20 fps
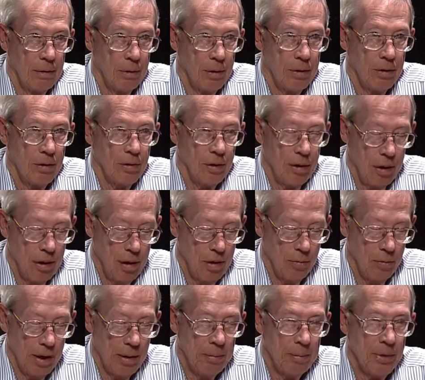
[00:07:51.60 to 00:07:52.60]
which is a
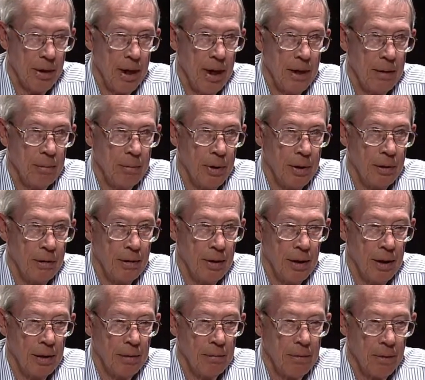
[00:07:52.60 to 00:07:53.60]
long website, but
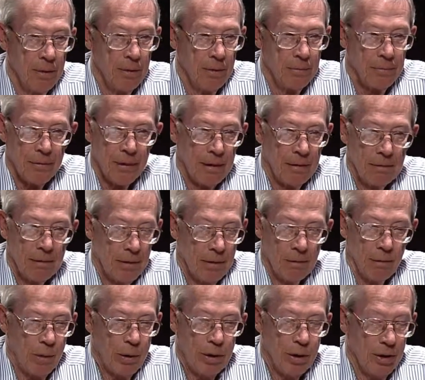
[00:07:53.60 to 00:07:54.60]

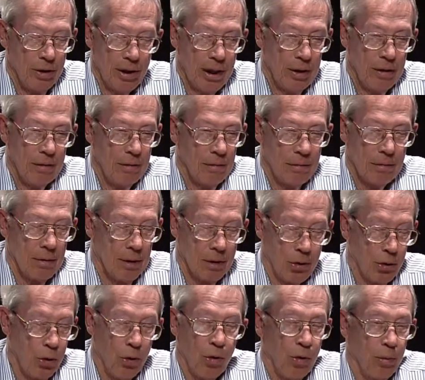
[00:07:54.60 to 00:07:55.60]
we couldn't get a
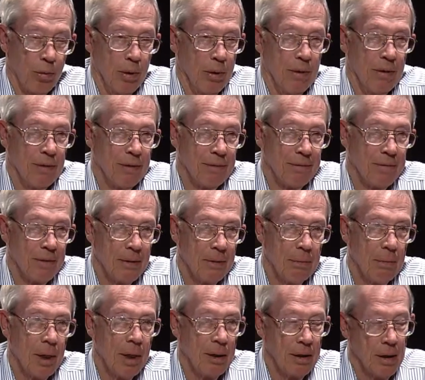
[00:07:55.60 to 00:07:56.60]
shorter one. Yeah.
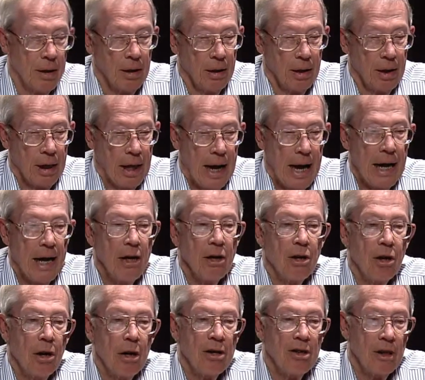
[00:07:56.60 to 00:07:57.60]
But I'd
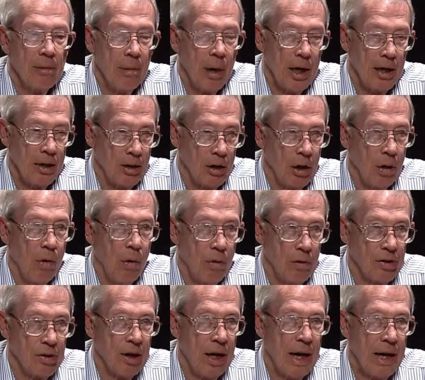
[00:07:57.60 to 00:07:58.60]
encourage everybody to go
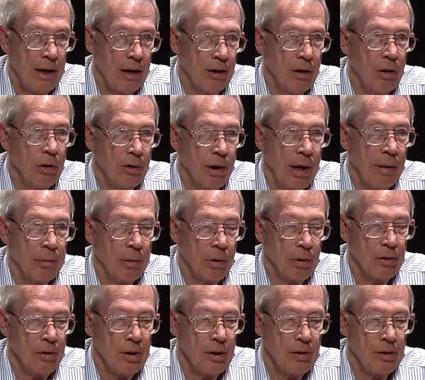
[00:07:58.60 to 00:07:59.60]
on site and do that,
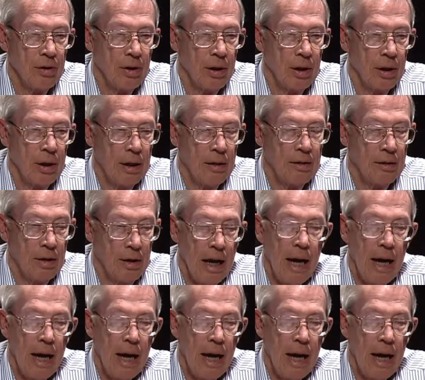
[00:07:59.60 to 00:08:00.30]
because it's a